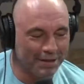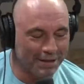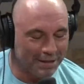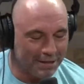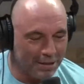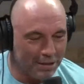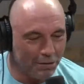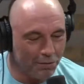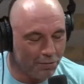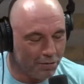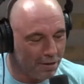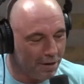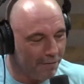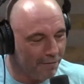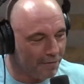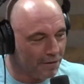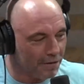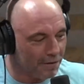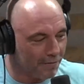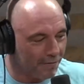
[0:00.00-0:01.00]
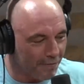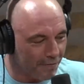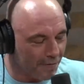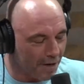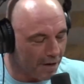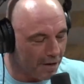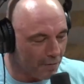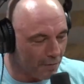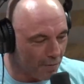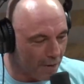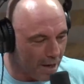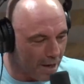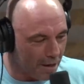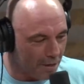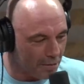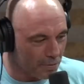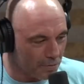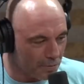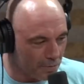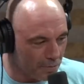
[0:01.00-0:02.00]
to see you even just fuck
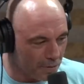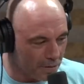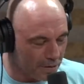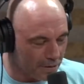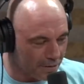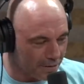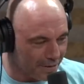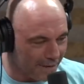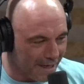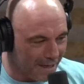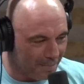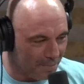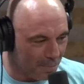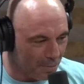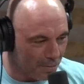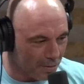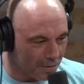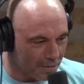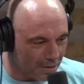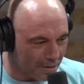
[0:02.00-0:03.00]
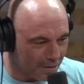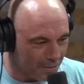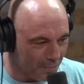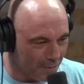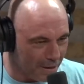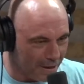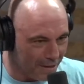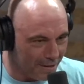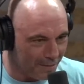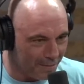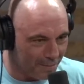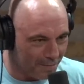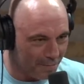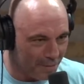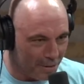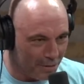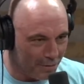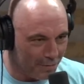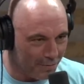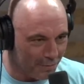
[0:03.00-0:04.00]
around with your skateboard, just the way you
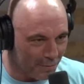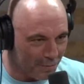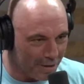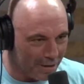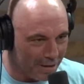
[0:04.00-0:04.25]
maneuver it.